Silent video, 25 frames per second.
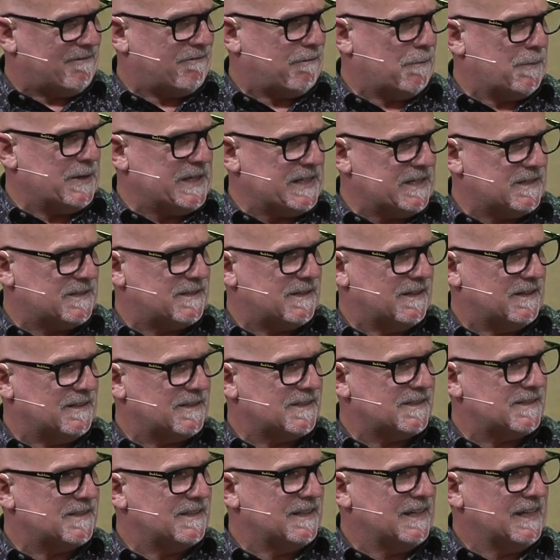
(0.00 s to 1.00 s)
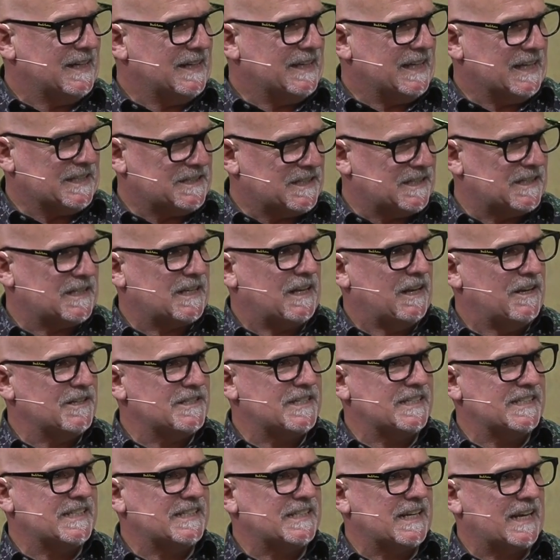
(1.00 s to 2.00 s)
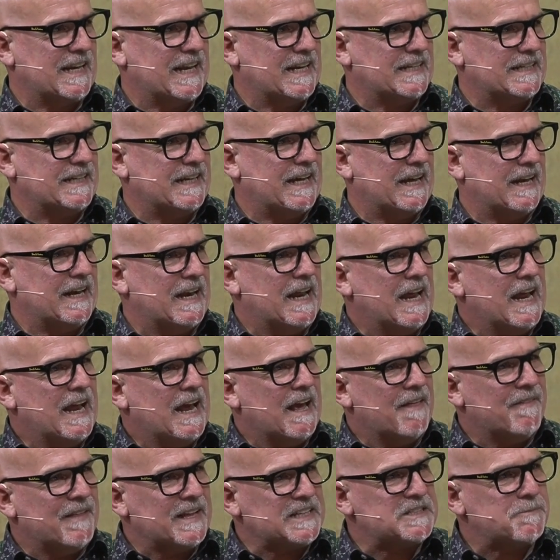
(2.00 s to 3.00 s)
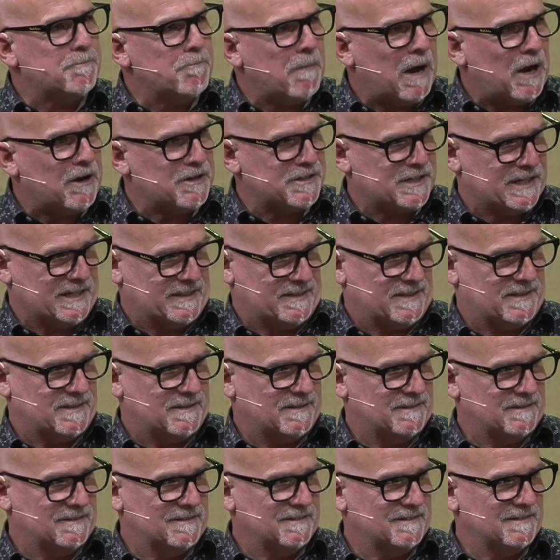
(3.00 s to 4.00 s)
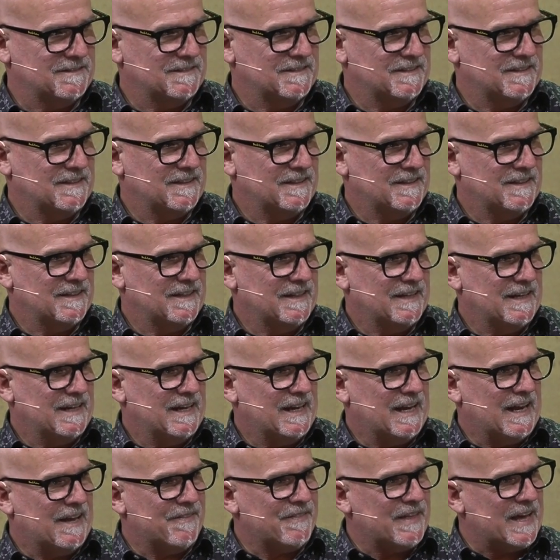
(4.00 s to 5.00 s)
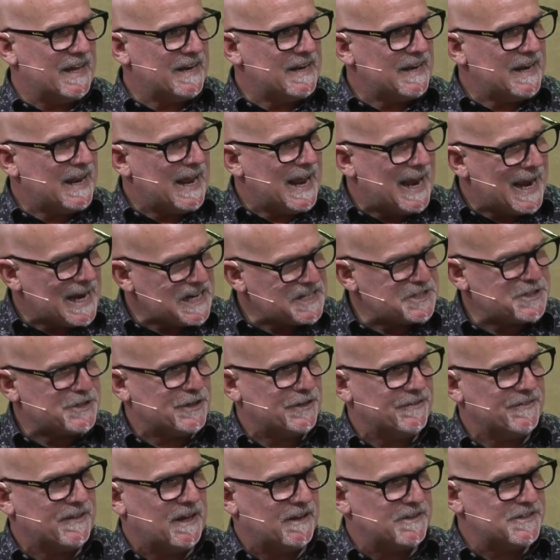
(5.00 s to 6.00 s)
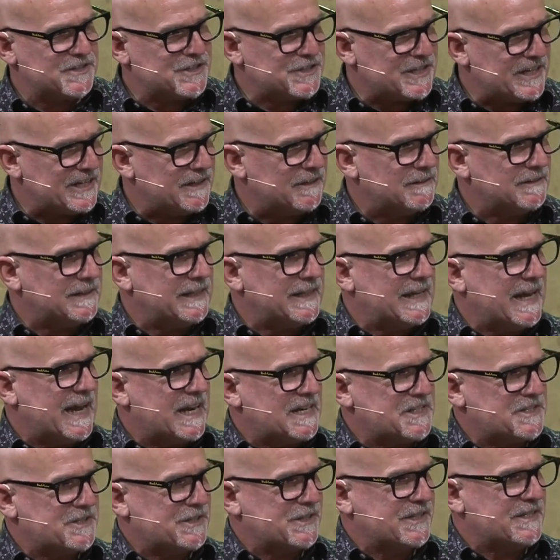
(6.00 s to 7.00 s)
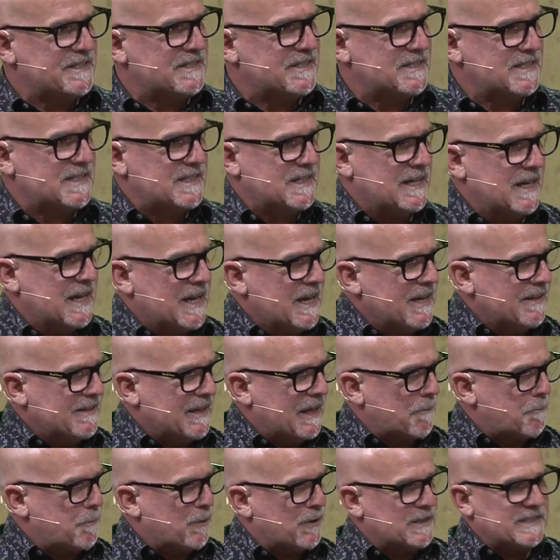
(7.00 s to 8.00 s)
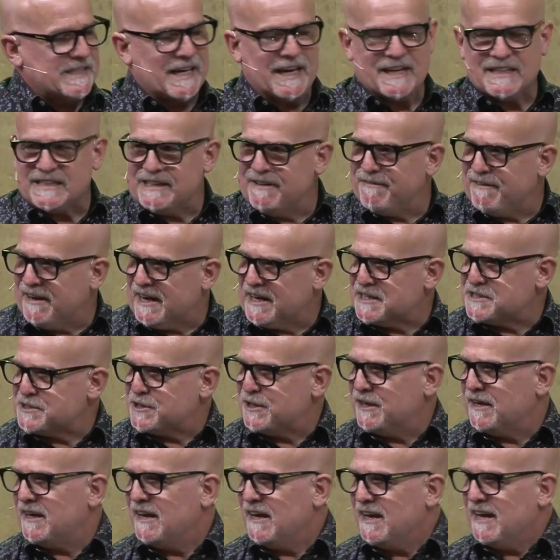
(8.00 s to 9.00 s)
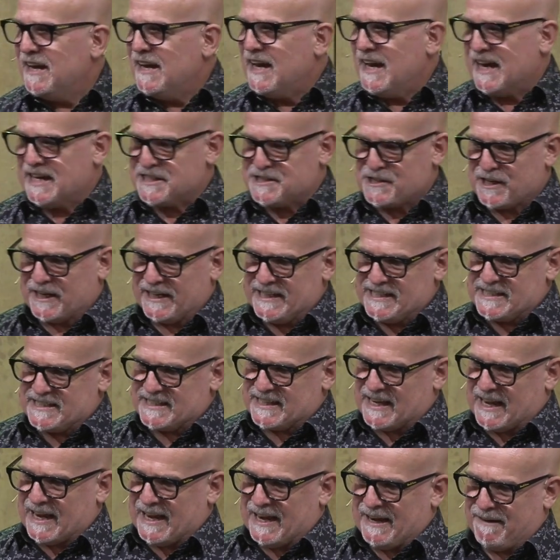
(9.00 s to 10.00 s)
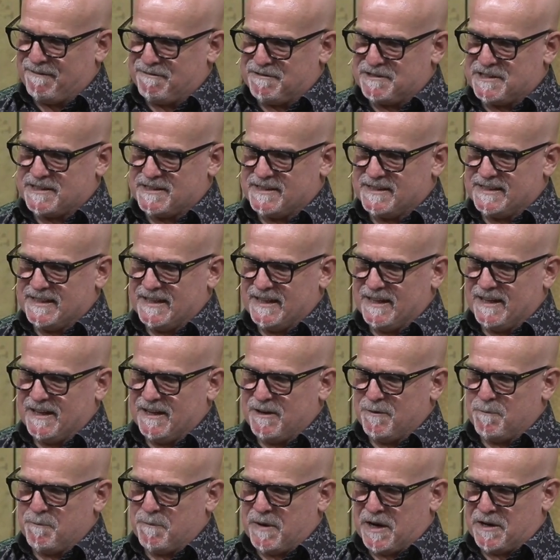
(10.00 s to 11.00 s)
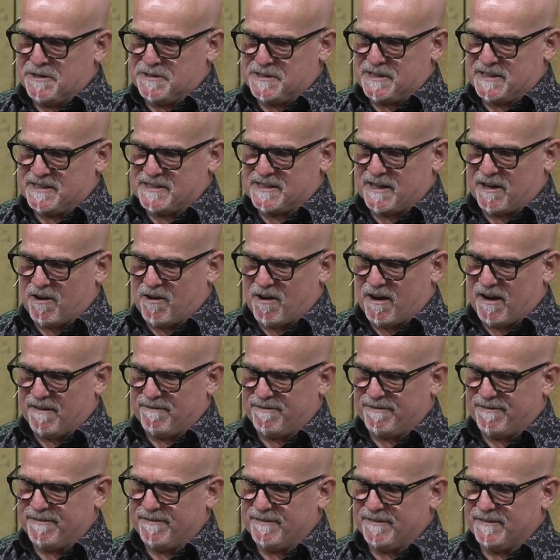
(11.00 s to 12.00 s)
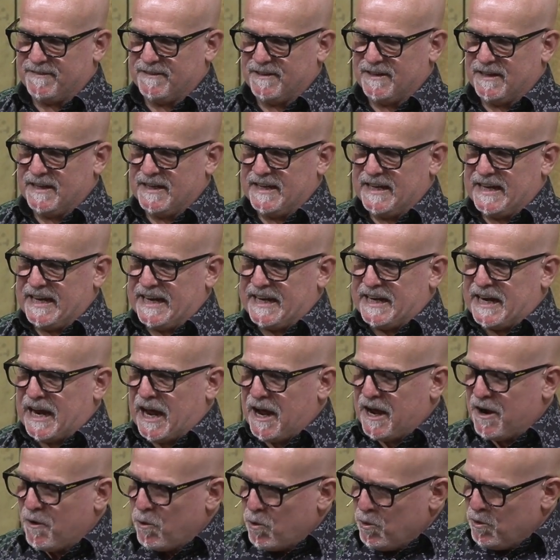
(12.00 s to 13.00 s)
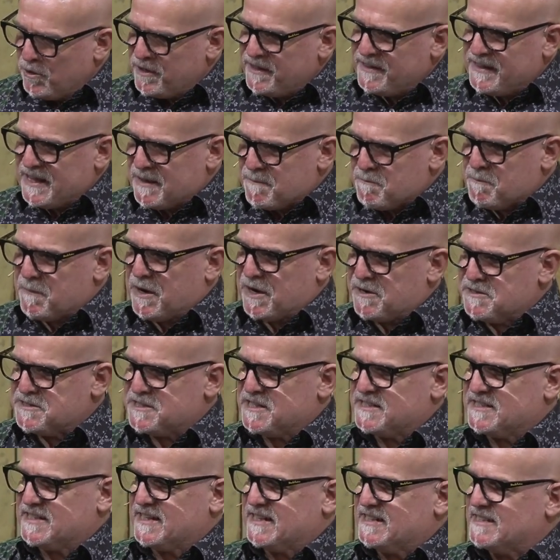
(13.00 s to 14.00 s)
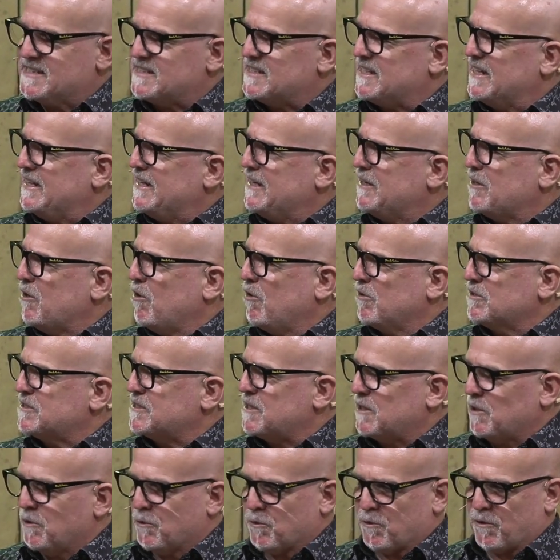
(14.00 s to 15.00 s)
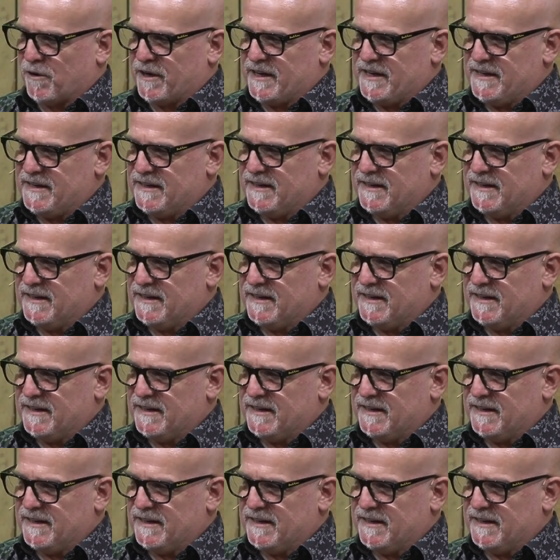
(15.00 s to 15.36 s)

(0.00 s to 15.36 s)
from a distance. That's as close as he's allowed to get. And that's Moses. And that action, those shielding actions, that protective action, actually saves Moses' life. In order that Moses can see God's glory,